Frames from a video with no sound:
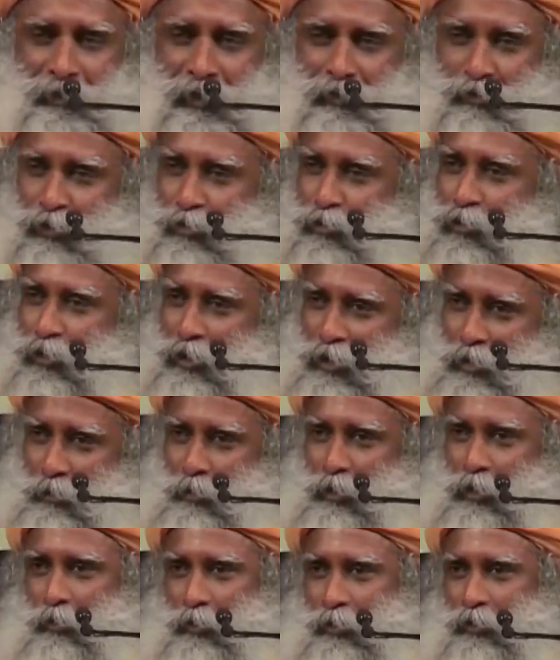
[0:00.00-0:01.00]
if you look
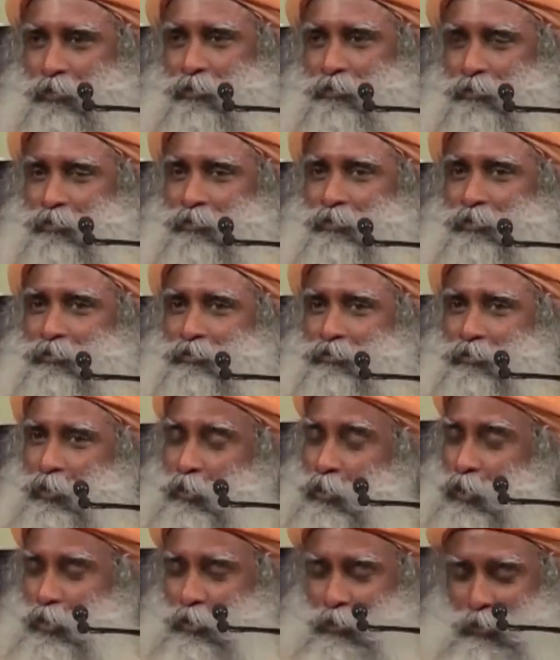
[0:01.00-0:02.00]
at people,
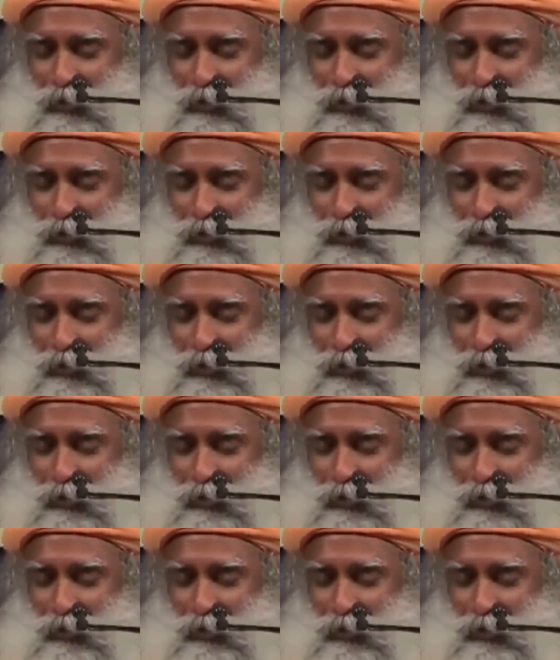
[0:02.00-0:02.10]
look at